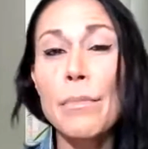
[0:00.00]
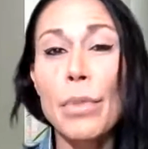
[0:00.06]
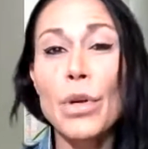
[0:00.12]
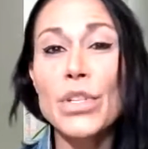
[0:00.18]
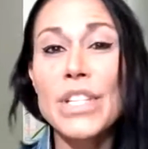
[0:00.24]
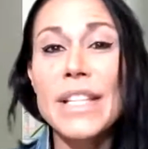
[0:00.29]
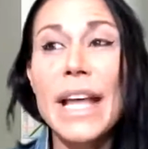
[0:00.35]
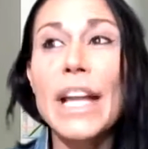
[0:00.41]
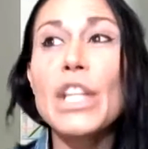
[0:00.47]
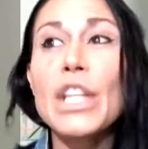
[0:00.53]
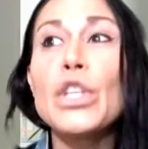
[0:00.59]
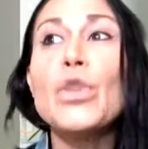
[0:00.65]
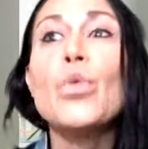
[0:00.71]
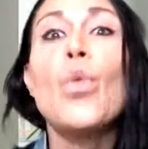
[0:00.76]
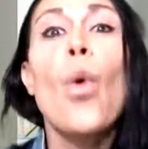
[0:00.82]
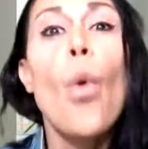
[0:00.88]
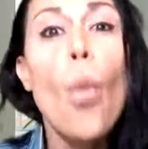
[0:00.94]
person that
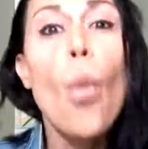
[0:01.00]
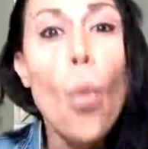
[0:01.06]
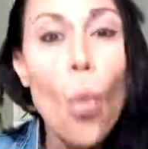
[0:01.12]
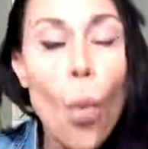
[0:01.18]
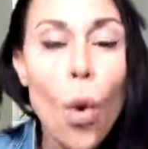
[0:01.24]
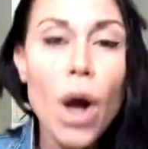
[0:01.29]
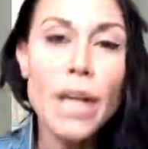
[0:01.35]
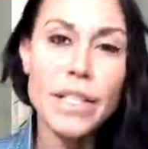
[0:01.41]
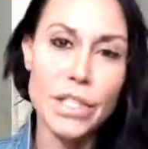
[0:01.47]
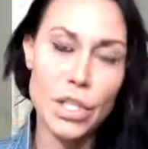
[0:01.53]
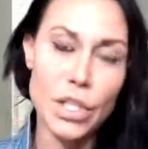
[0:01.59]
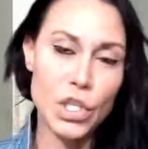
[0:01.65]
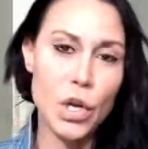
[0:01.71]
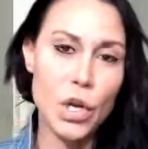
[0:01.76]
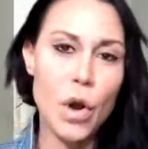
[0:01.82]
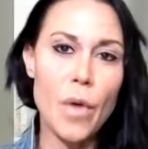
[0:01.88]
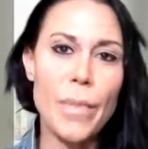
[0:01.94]
you want to
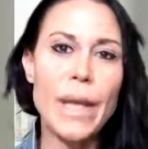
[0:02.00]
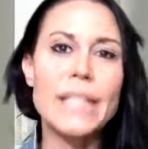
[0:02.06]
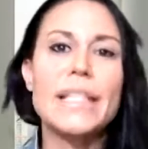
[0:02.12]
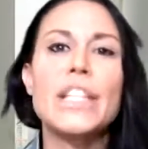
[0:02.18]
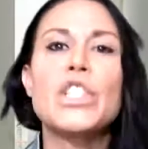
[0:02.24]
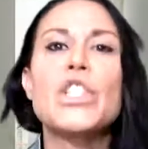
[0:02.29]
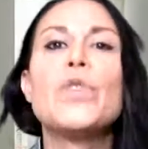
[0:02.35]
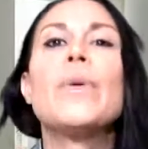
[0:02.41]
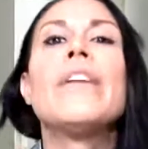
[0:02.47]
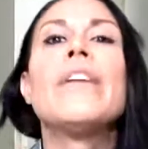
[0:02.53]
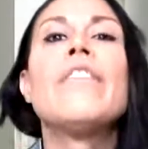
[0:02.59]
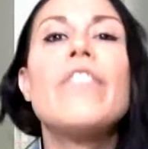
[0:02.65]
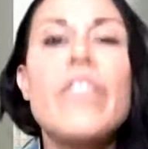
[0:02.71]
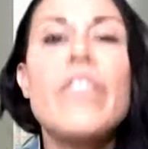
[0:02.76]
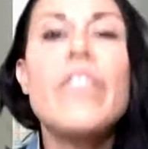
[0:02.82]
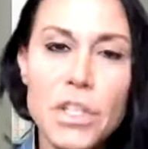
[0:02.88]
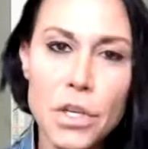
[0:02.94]
show up as, that you
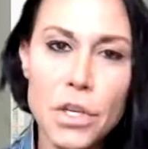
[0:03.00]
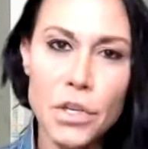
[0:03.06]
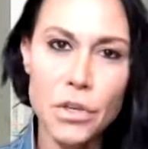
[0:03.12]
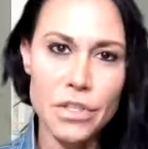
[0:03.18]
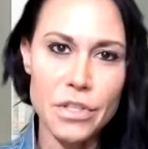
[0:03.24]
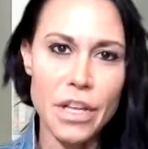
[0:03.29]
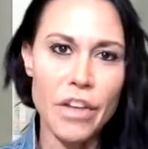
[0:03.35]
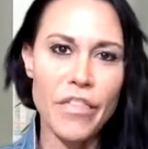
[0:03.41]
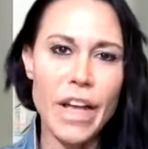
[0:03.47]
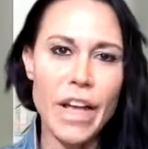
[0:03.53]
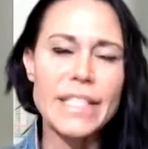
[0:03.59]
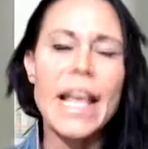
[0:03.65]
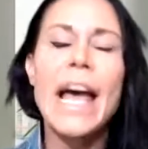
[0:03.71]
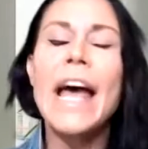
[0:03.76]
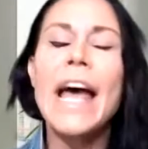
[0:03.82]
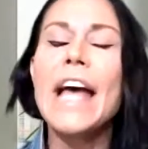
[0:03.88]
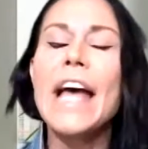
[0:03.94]
envision yourself as.
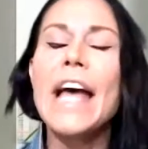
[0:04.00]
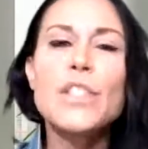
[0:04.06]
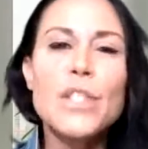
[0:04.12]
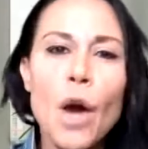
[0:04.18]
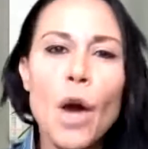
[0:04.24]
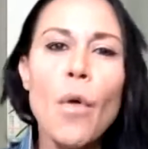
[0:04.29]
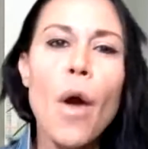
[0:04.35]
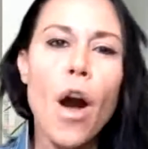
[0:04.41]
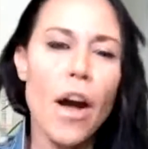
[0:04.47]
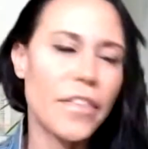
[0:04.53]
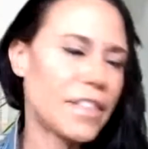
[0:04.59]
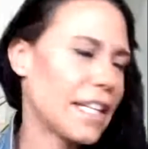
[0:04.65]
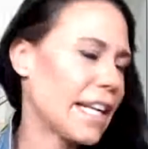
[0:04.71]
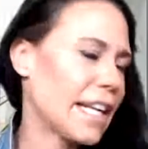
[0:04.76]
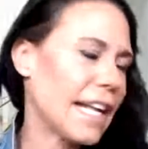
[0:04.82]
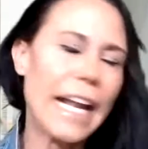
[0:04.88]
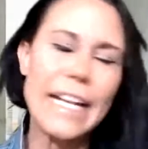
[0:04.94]
And so
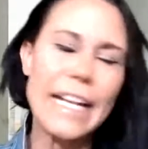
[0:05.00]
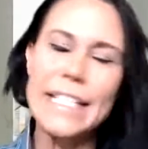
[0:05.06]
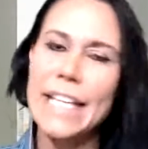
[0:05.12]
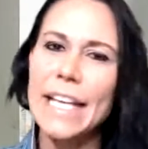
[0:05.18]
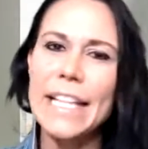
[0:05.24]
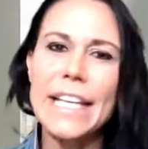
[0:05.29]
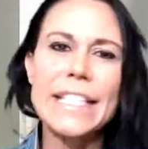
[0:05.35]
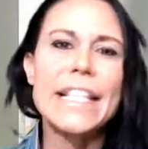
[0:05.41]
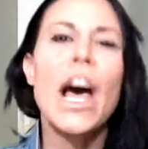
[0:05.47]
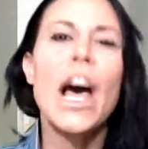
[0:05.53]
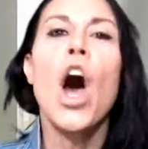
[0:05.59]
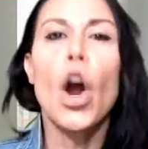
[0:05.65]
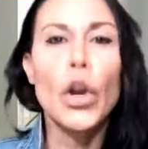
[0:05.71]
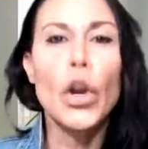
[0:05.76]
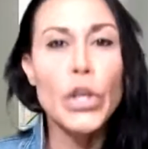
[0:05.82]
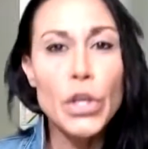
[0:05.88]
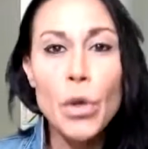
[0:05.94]
often, and I say this,
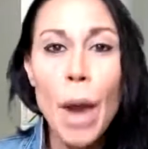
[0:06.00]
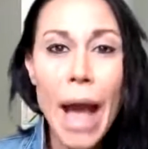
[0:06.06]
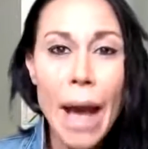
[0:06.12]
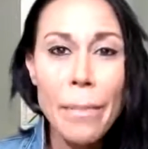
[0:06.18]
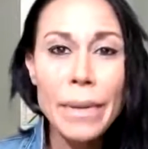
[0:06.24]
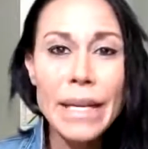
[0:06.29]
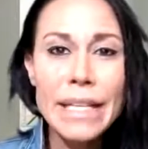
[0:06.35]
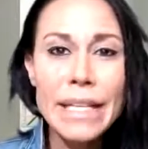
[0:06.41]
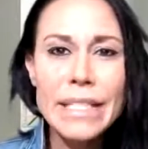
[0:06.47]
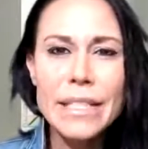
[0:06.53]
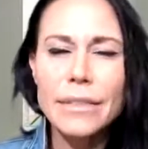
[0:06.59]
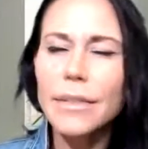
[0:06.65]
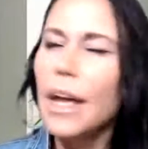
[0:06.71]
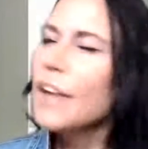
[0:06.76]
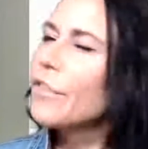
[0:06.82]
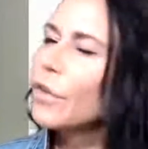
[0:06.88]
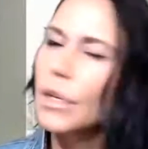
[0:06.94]
are you happening to
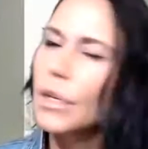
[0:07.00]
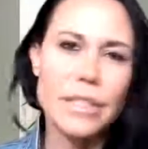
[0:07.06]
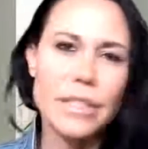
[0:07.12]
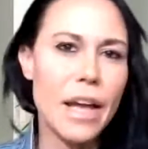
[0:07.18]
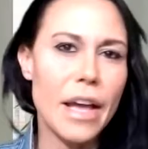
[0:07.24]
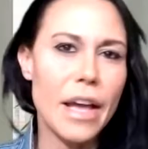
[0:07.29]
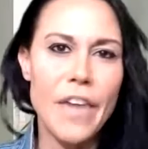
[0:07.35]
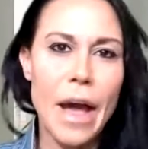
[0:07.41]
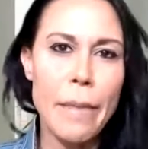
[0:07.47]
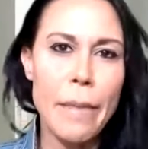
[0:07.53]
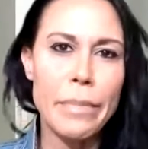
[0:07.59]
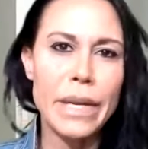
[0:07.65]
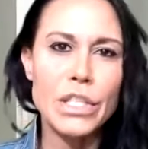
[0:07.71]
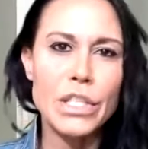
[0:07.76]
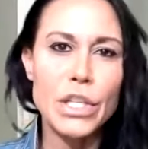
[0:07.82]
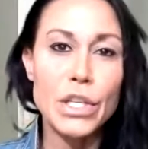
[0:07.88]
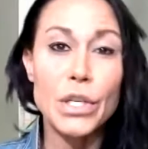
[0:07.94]
life or is life
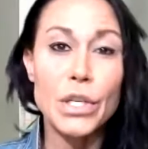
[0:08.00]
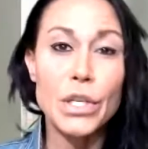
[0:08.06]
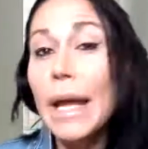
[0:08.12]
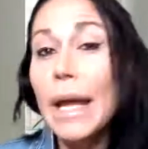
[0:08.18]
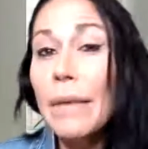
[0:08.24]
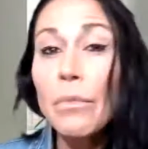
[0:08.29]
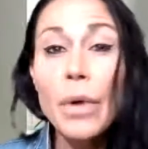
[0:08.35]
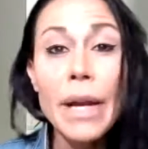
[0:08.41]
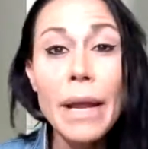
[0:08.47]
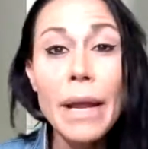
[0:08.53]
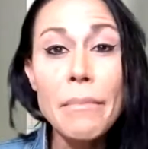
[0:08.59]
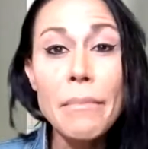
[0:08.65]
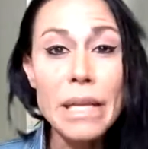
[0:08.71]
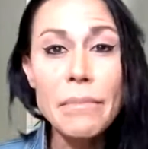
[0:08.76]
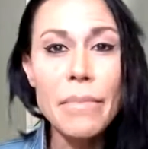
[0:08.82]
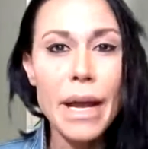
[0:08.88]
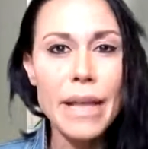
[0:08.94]
happening to you? And what I
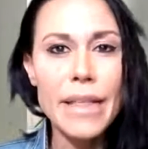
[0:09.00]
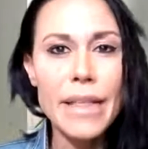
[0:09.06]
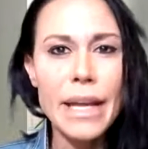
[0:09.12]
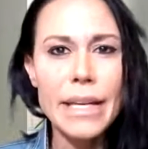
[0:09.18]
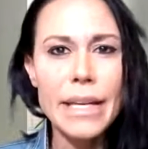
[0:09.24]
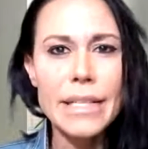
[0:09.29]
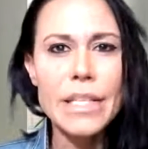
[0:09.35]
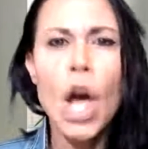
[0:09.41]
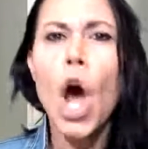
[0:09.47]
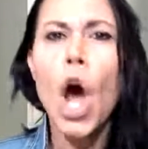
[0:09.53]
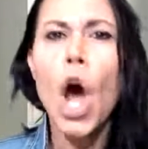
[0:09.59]
mean by that is,